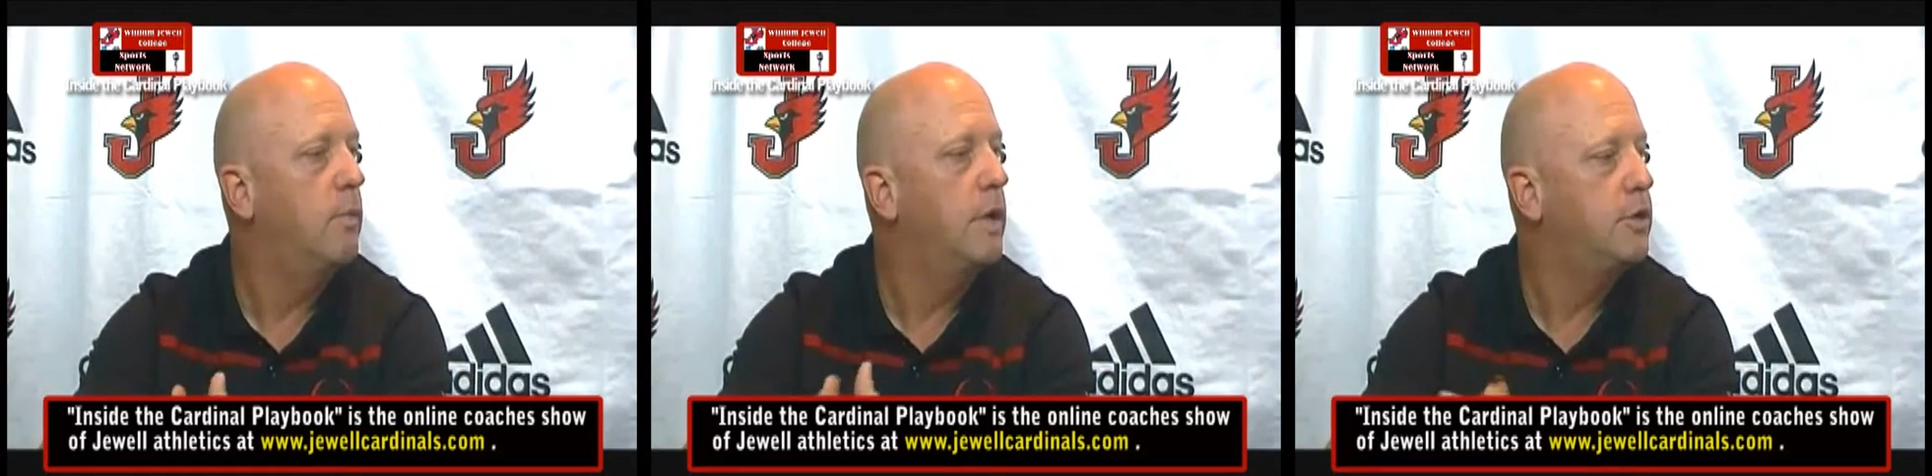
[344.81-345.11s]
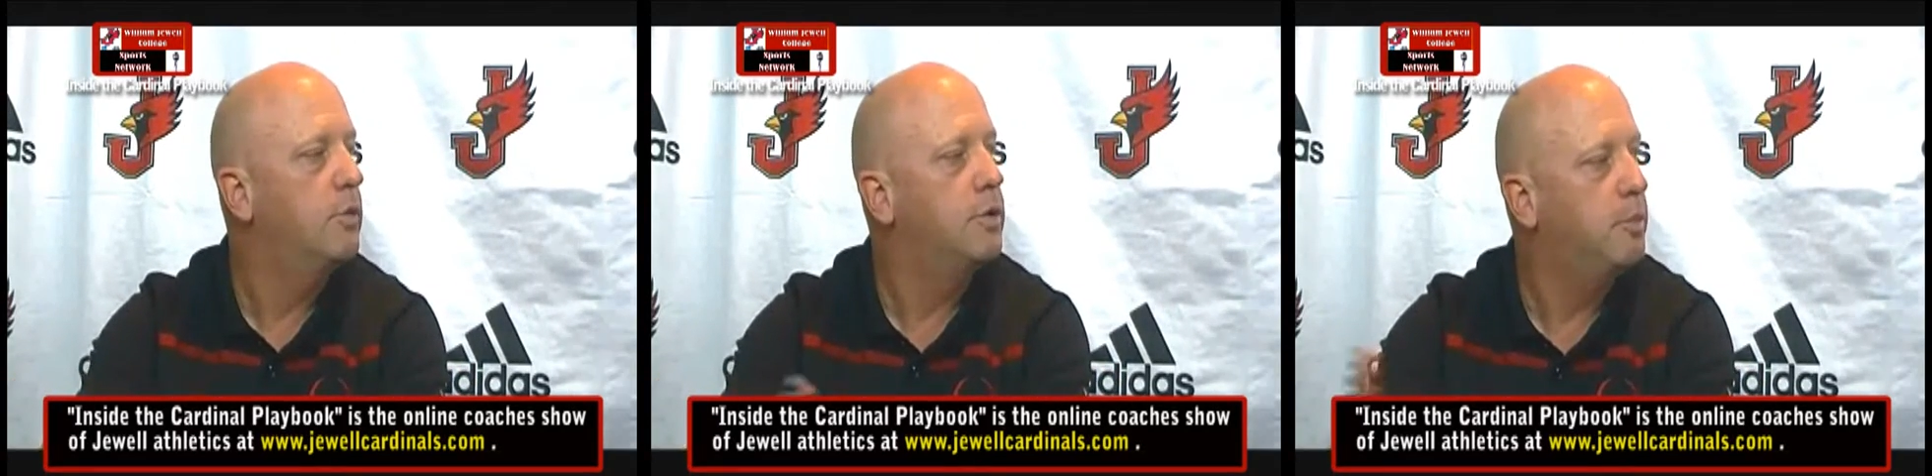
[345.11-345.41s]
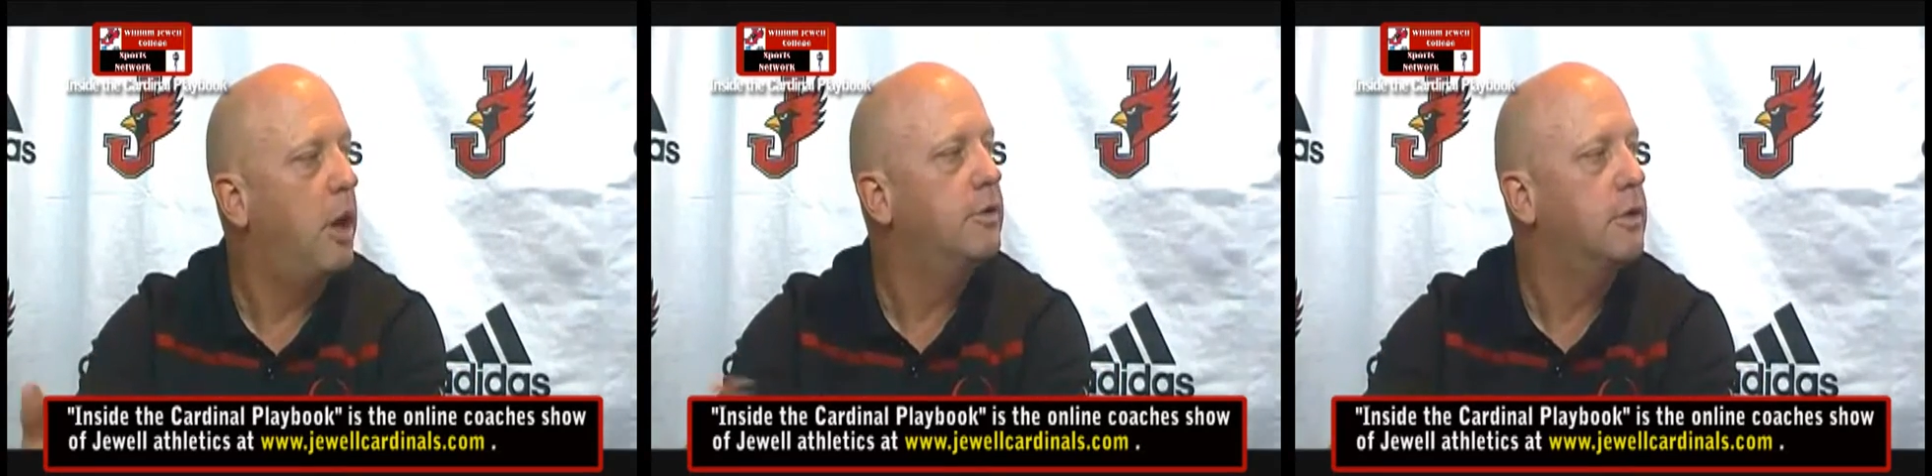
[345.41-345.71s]
Well,
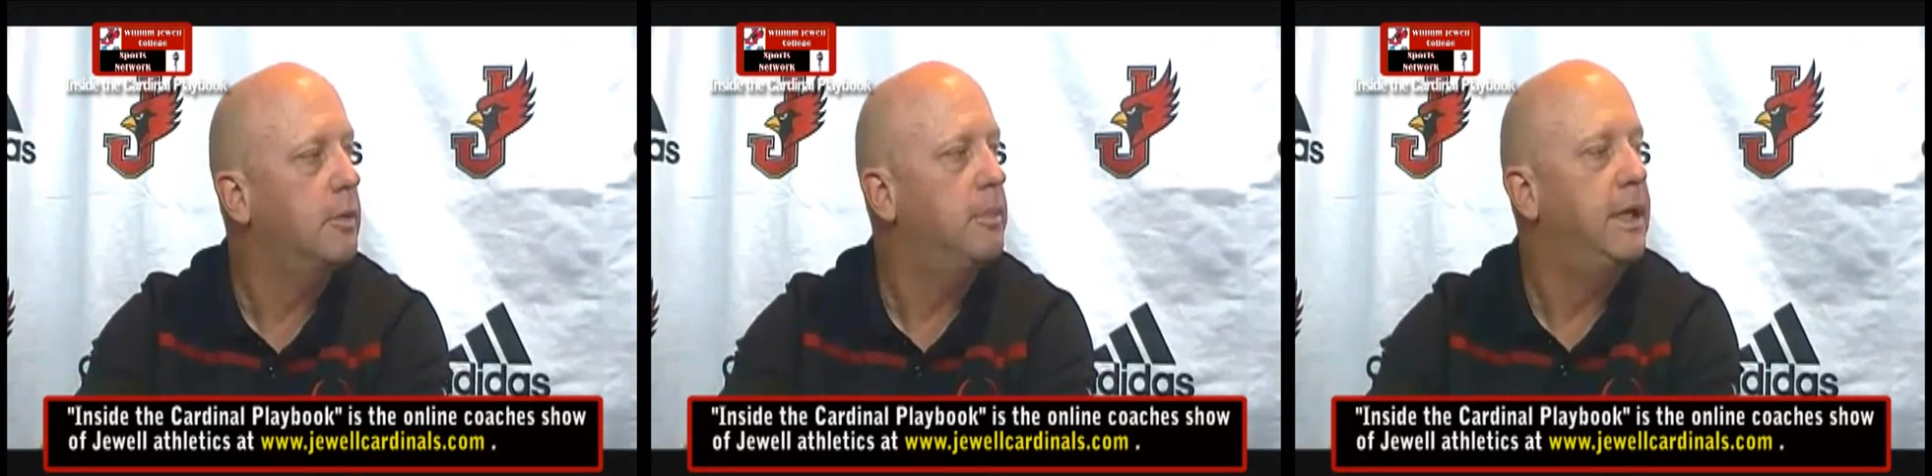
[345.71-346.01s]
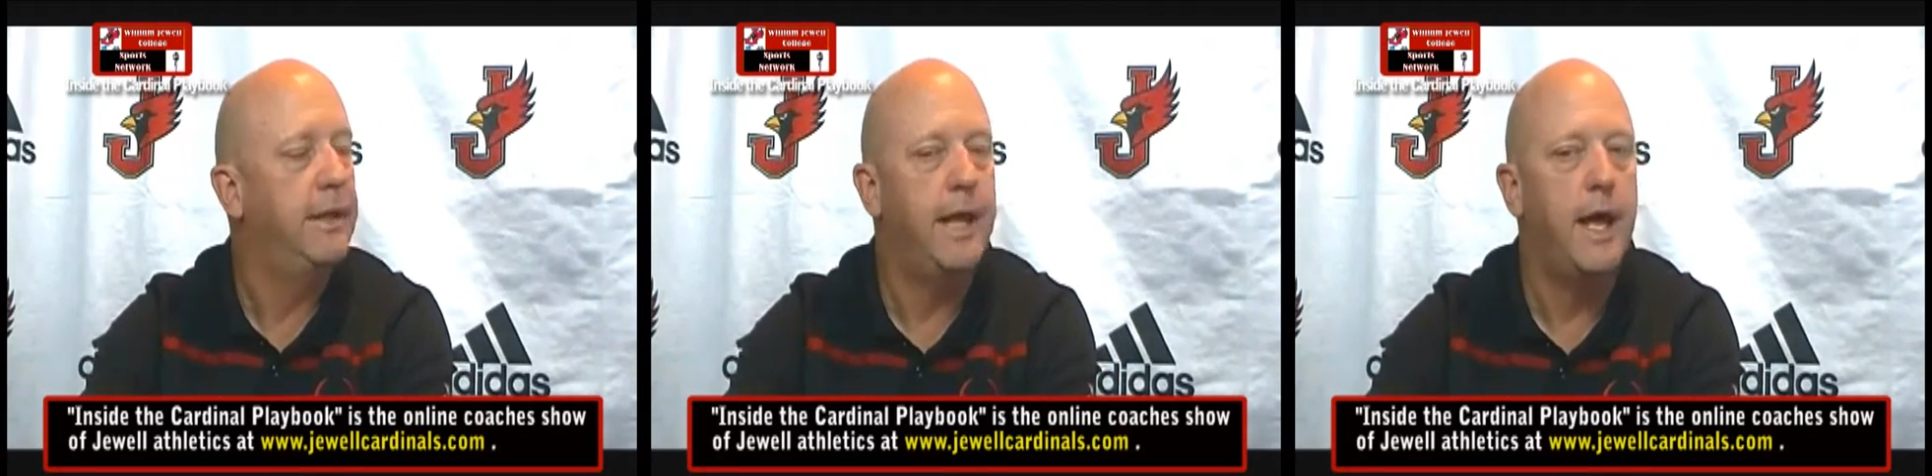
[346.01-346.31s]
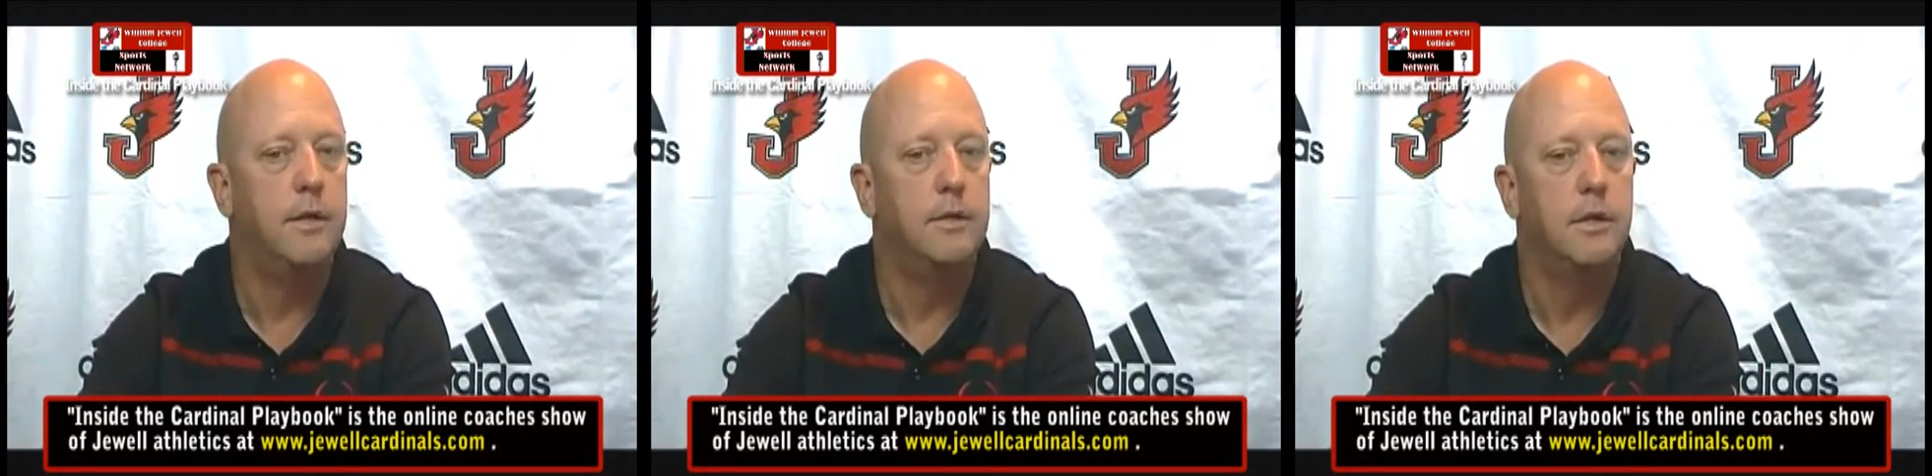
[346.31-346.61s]
what's your response going to
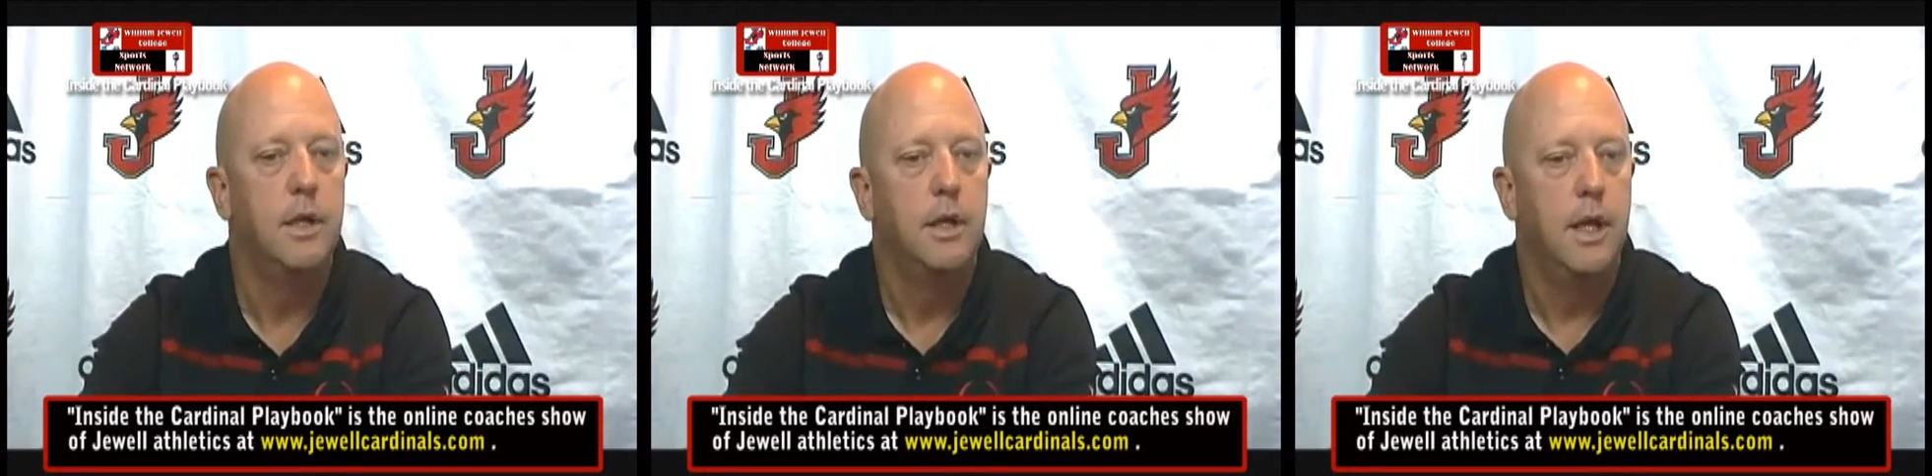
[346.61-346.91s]
be to that?